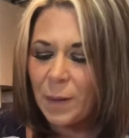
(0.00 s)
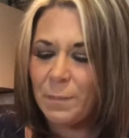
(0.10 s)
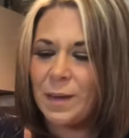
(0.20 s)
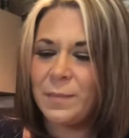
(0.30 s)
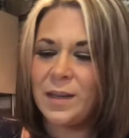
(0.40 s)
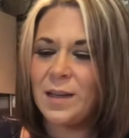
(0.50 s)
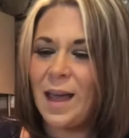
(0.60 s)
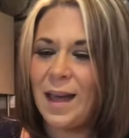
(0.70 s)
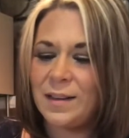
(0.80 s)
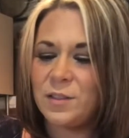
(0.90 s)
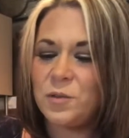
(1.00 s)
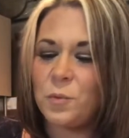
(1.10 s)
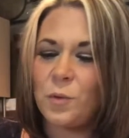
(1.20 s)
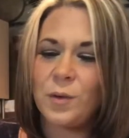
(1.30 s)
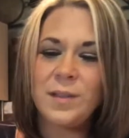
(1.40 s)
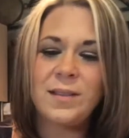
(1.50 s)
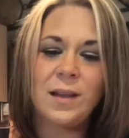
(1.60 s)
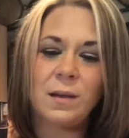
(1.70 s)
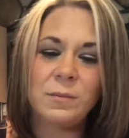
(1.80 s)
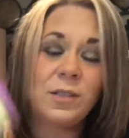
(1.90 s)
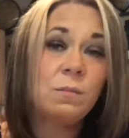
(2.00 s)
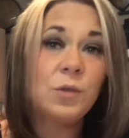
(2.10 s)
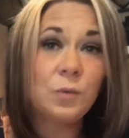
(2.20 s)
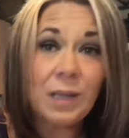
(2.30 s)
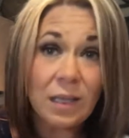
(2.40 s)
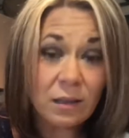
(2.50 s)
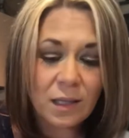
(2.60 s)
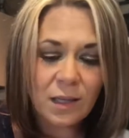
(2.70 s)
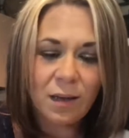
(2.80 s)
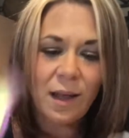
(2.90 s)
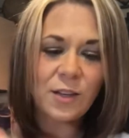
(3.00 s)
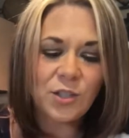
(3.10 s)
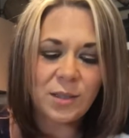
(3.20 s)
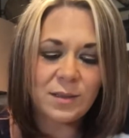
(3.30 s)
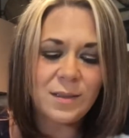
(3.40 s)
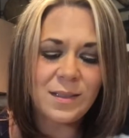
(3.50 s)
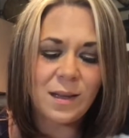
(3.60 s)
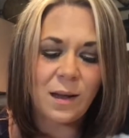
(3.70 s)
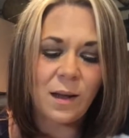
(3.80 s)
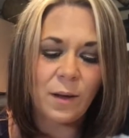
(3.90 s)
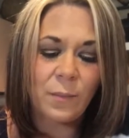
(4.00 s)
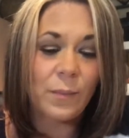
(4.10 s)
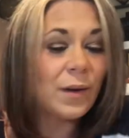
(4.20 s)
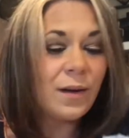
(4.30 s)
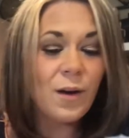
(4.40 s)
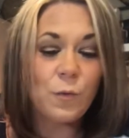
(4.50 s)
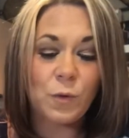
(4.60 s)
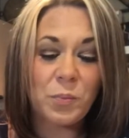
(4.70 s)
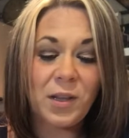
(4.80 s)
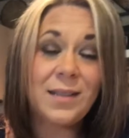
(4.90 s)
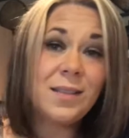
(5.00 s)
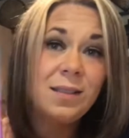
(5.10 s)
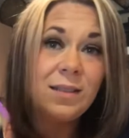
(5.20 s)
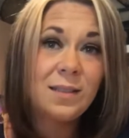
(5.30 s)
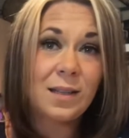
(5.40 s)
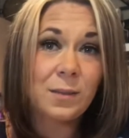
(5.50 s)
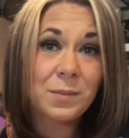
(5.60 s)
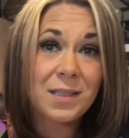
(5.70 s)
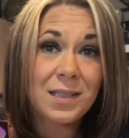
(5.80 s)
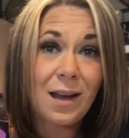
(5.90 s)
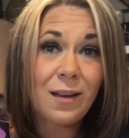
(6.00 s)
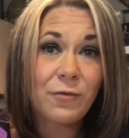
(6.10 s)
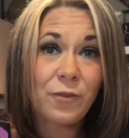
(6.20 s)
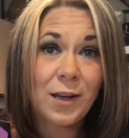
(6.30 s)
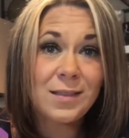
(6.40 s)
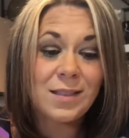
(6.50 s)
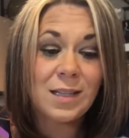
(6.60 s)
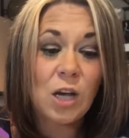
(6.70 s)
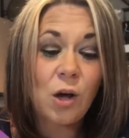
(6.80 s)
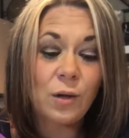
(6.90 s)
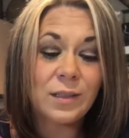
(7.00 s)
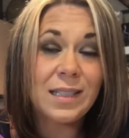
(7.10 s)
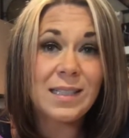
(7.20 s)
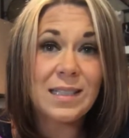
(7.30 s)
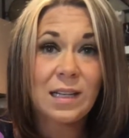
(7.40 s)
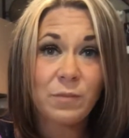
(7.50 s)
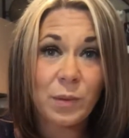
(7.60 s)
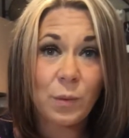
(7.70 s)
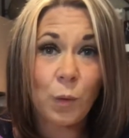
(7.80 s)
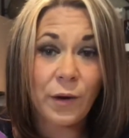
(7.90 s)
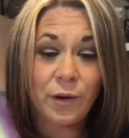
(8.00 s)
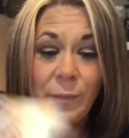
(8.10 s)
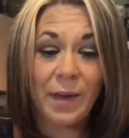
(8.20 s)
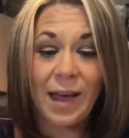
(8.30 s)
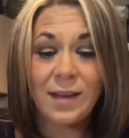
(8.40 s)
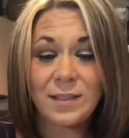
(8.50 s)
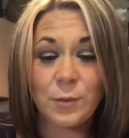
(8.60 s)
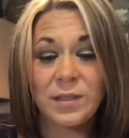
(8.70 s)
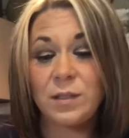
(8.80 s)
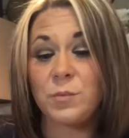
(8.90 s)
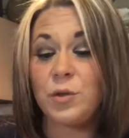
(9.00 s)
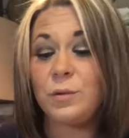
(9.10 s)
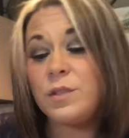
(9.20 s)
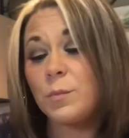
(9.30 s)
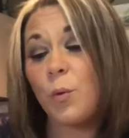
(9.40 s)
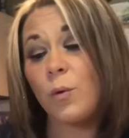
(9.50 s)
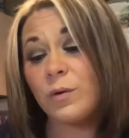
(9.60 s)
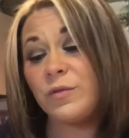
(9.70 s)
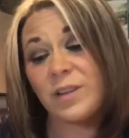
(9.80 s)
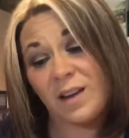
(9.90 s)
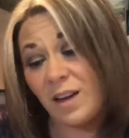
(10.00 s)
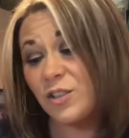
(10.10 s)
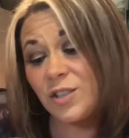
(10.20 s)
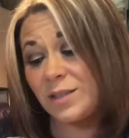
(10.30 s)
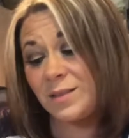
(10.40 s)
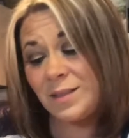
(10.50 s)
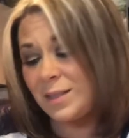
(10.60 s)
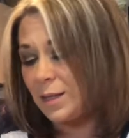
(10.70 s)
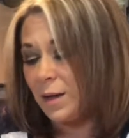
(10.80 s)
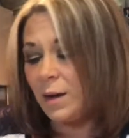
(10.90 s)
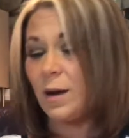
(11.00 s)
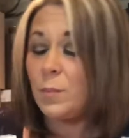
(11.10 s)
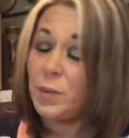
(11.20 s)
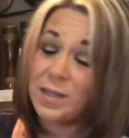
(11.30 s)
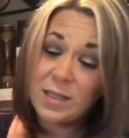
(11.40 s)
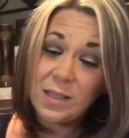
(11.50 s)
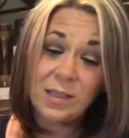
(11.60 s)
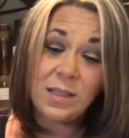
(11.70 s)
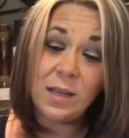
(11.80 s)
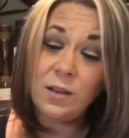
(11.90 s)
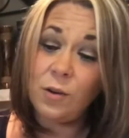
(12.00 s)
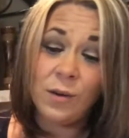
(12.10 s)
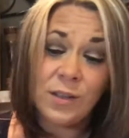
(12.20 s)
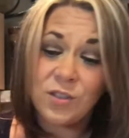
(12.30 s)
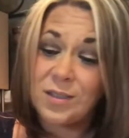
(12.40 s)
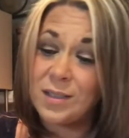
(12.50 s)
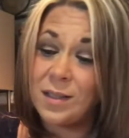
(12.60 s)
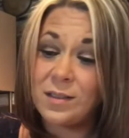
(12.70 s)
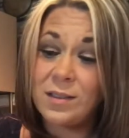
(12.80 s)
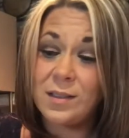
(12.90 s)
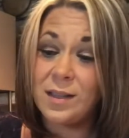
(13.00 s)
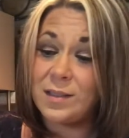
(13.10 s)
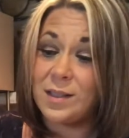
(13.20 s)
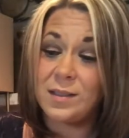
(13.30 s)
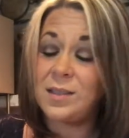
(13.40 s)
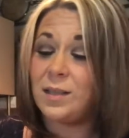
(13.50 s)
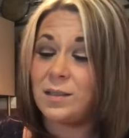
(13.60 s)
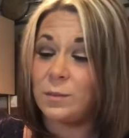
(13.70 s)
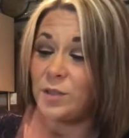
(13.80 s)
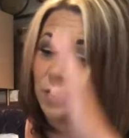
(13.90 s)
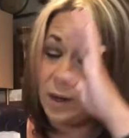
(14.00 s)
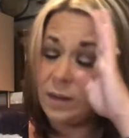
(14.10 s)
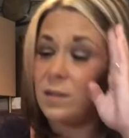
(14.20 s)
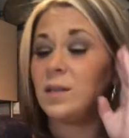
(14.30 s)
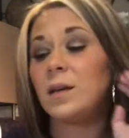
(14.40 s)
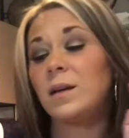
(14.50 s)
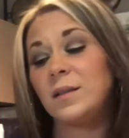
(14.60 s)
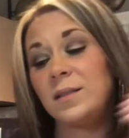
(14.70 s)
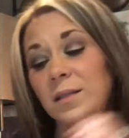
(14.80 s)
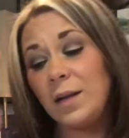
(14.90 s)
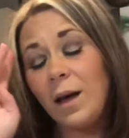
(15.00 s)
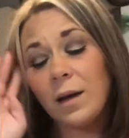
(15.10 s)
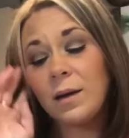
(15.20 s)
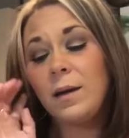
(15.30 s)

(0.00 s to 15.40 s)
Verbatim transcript: Maybe heading towards um, some new healing connections. Um, replacing some stuck friends and colleagues that have been wearing a mask with some new supportive connections. But it's going to take courage. It's going to, it's going to take some strength to get unstuck.